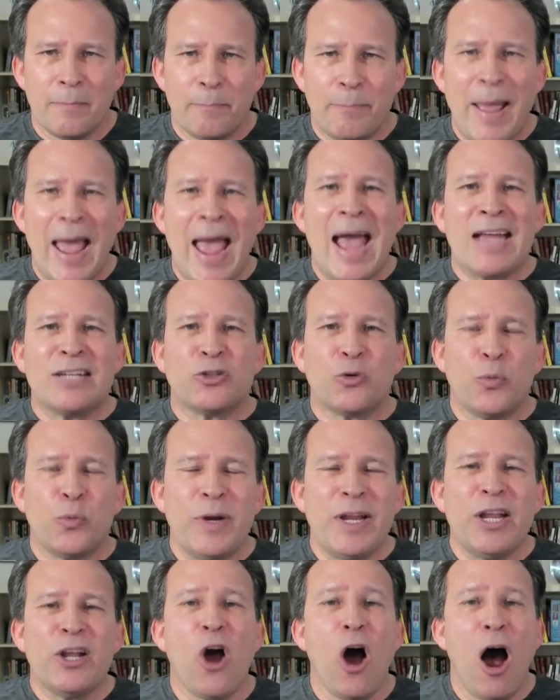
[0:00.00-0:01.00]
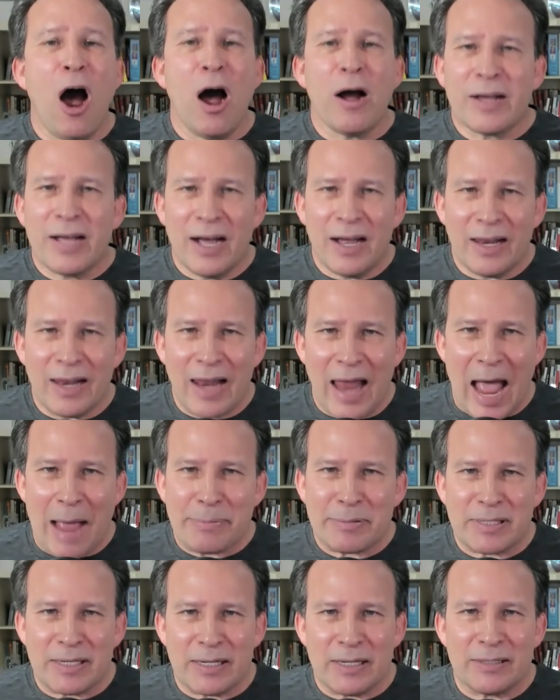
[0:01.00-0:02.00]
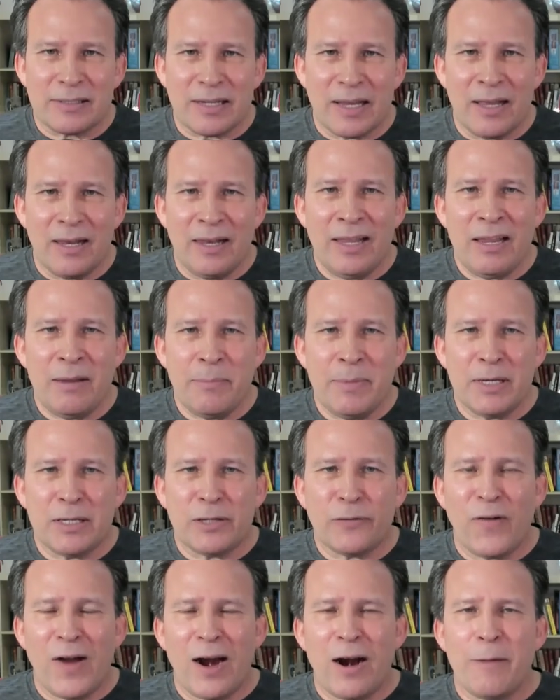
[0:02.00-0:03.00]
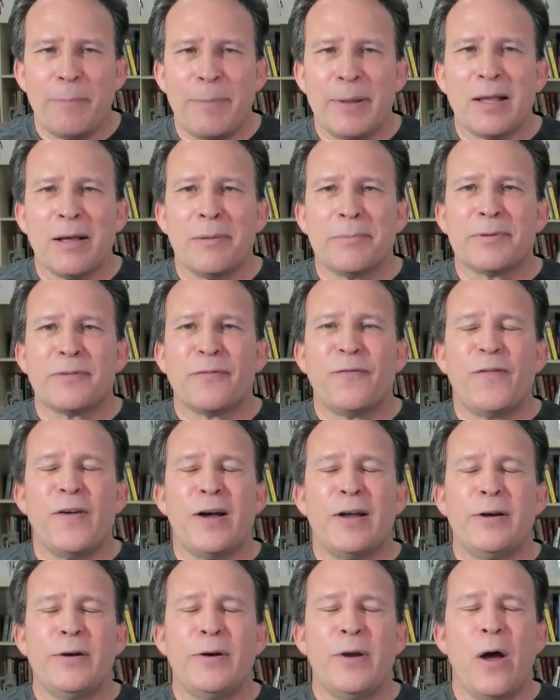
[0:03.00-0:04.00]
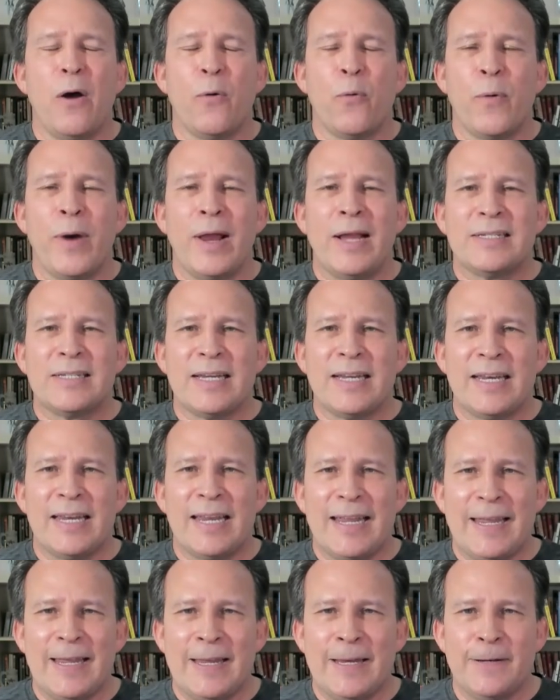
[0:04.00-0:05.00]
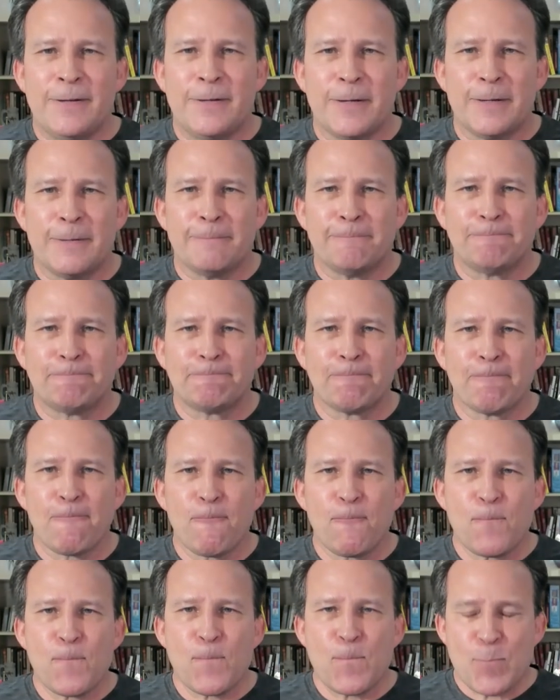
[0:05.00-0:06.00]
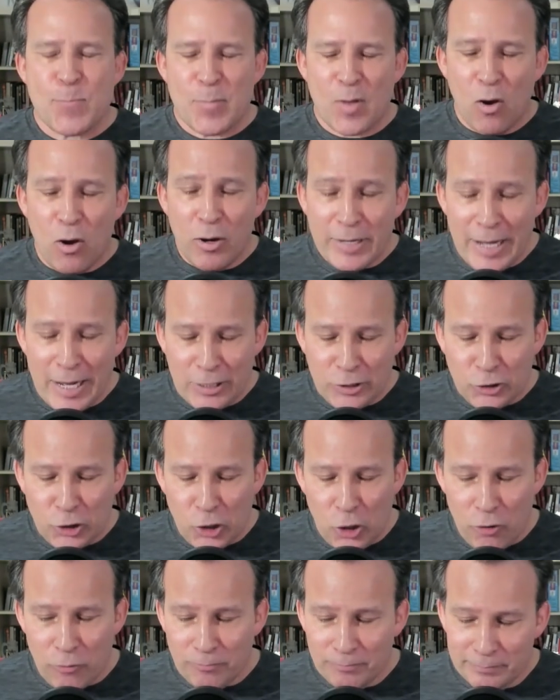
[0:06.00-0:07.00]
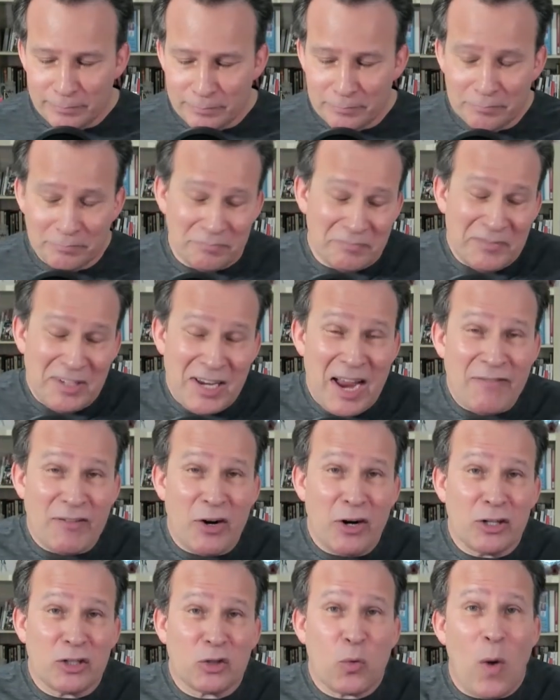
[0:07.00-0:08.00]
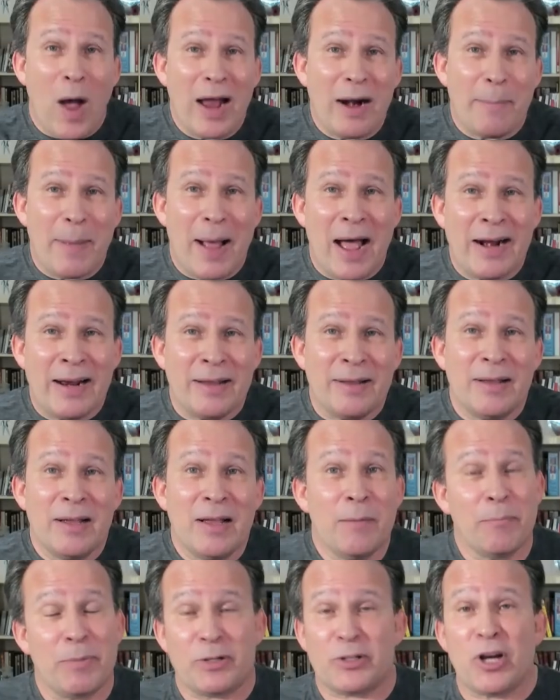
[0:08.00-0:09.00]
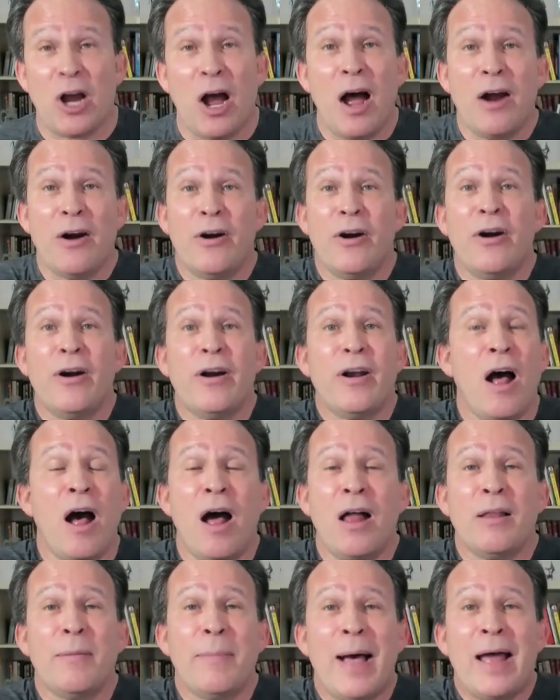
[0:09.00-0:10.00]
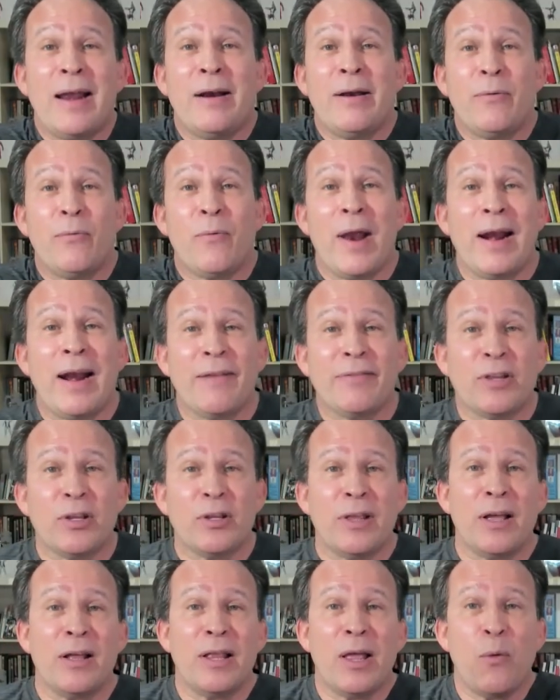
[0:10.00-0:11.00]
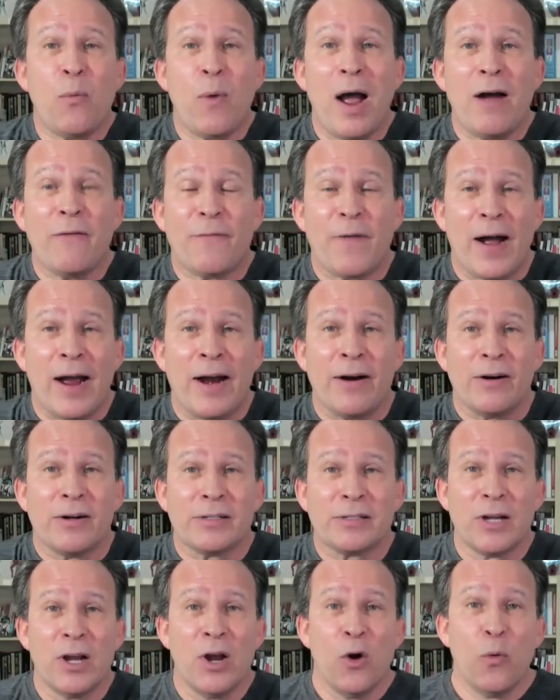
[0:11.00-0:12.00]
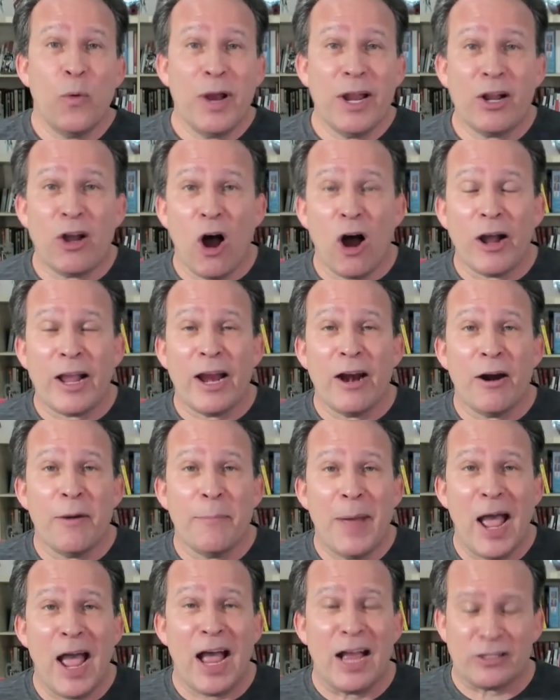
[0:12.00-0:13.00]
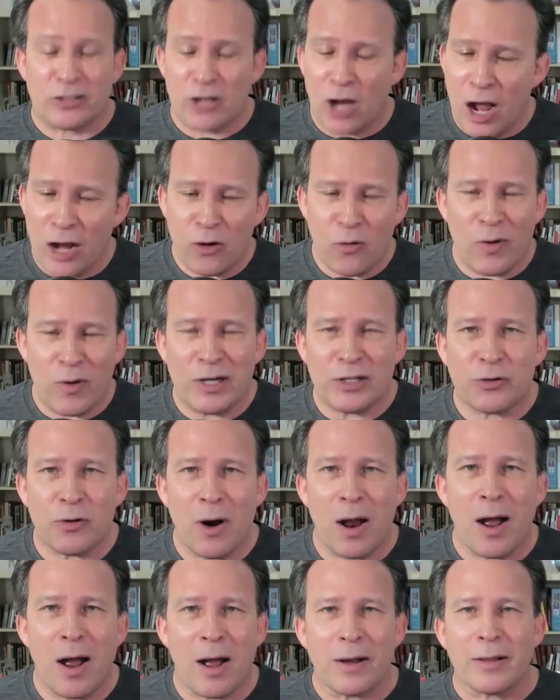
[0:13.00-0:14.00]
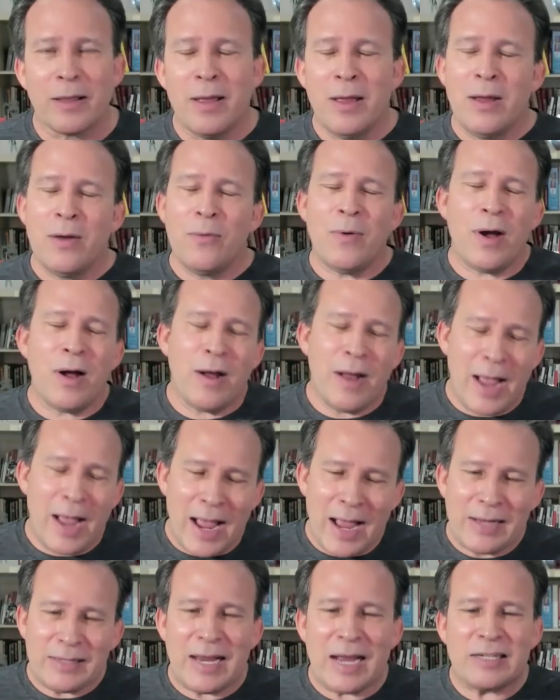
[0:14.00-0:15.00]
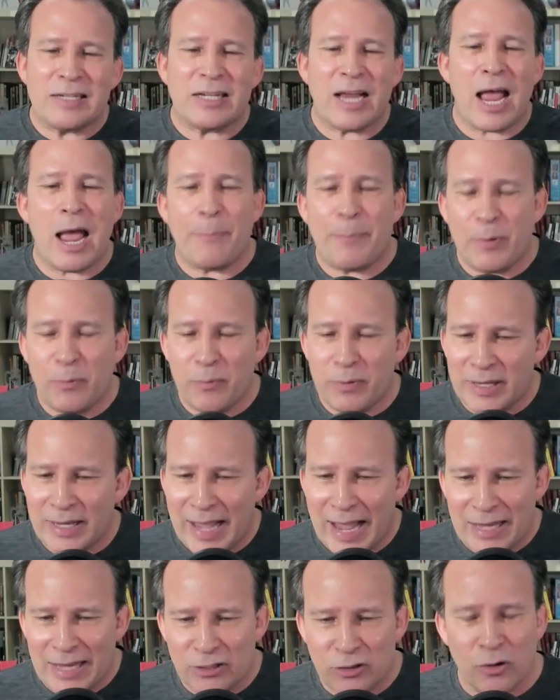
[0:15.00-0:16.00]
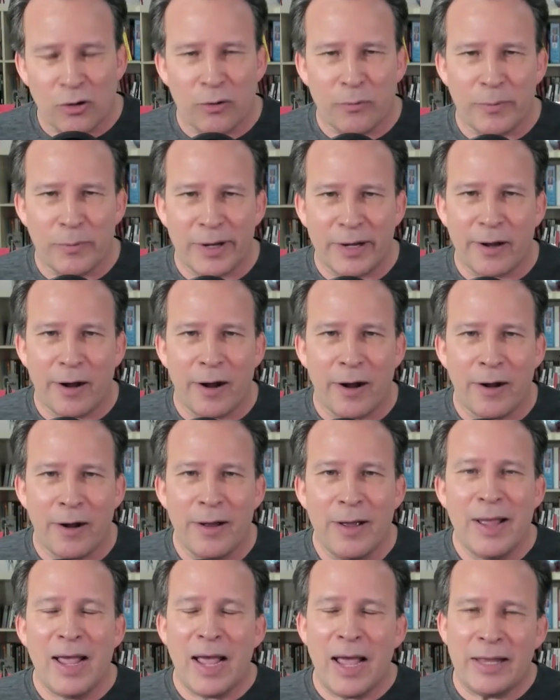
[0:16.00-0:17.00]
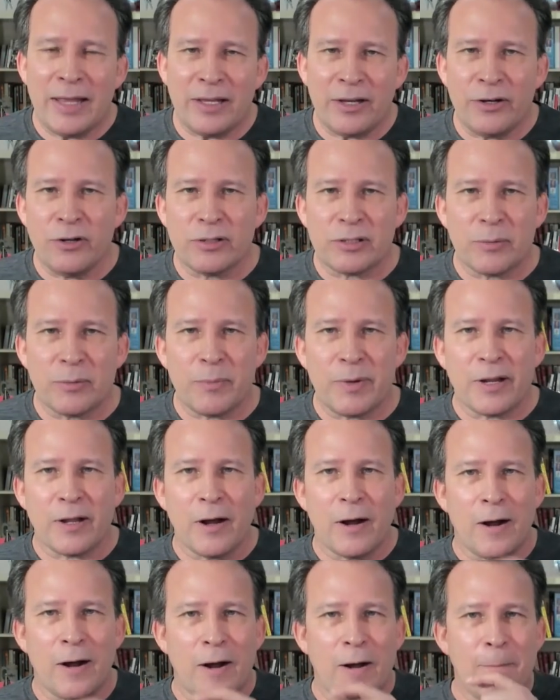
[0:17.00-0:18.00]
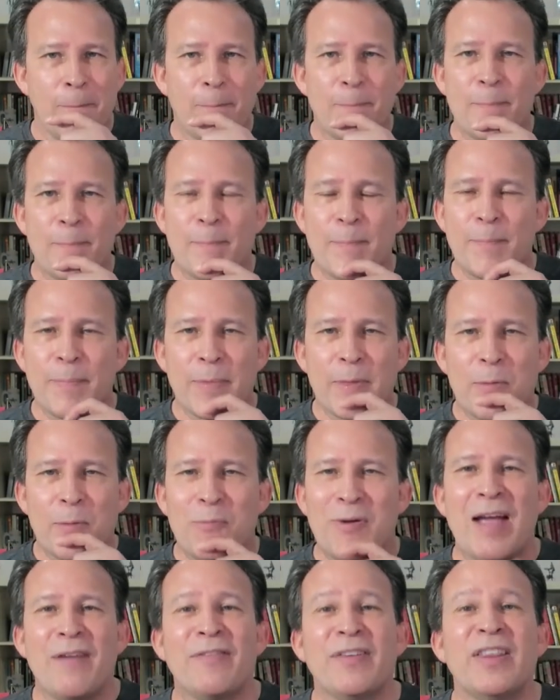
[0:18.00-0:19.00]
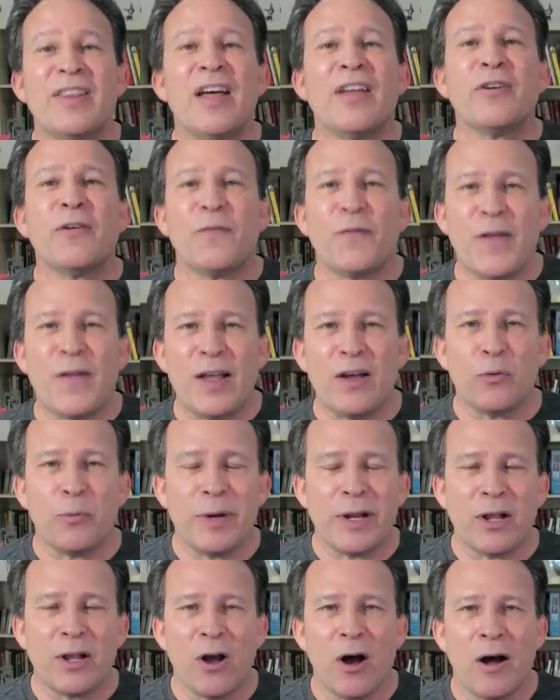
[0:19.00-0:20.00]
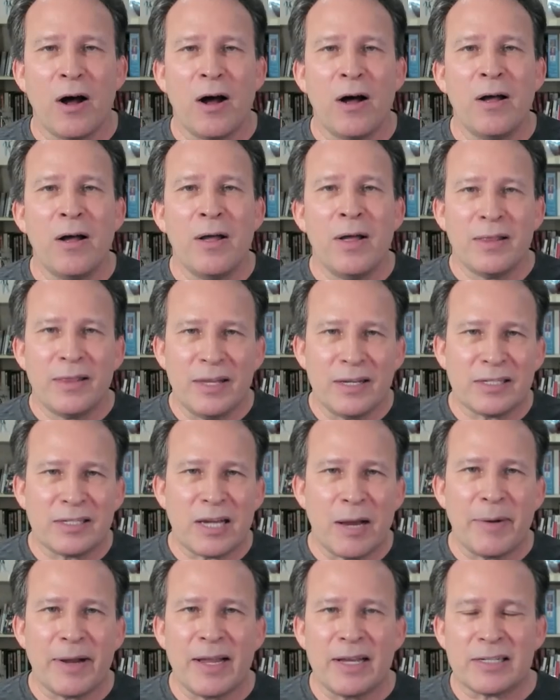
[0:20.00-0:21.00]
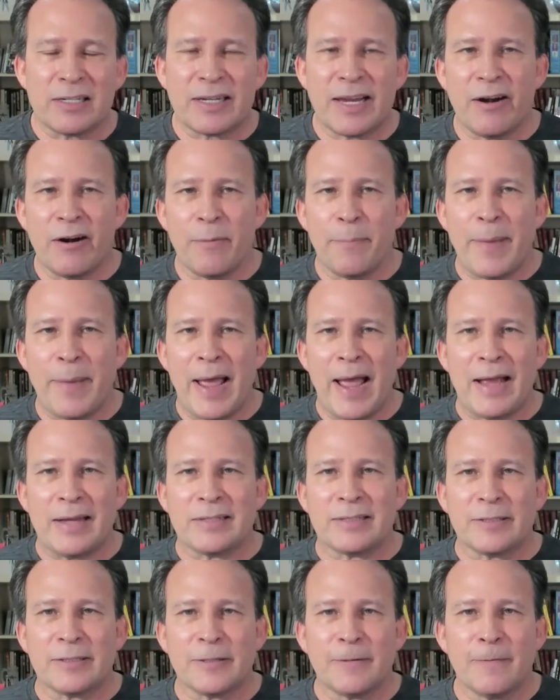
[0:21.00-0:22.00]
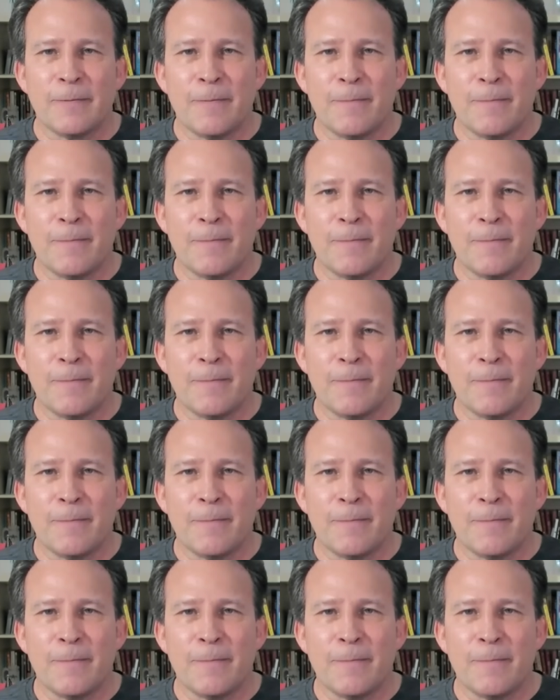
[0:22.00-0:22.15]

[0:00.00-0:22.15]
Bass recall collapses. Elite misfire becomes fundraising engine. Okay, so you haven't heard squat about it, but y'all heard all about it right after the LA wildfires. Recall Karen Bass, all going strong. Well, as has happened with the Gascon recall and the Newsom recall, we have another failed recall, this time against Karen Bass.